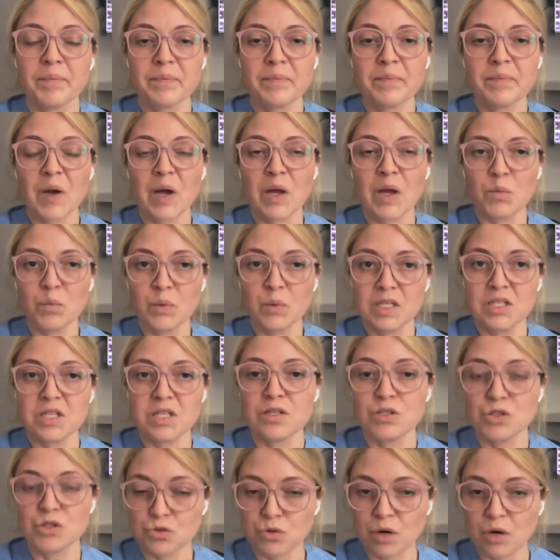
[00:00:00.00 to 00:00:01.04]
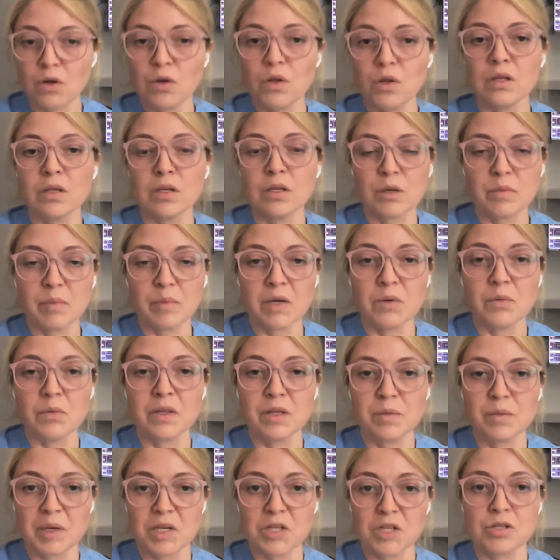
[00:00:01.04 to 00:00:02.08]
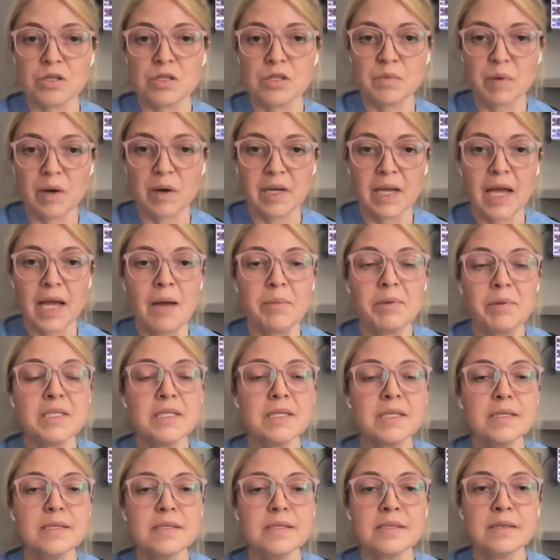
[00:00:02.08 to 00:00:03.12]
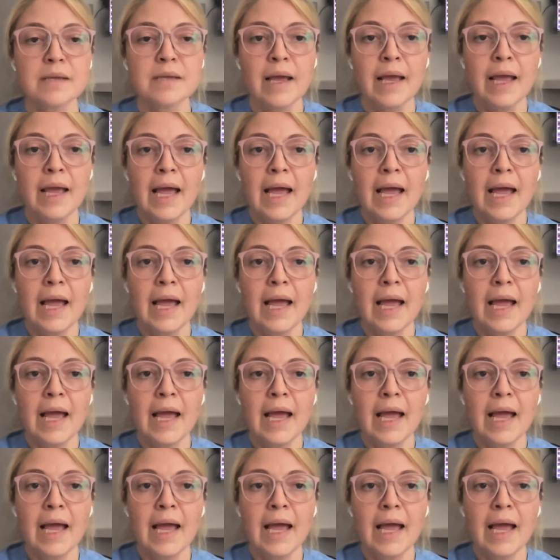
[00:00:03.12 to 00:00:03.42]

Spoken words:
but we did struggle a little bit with the patient's body habitus.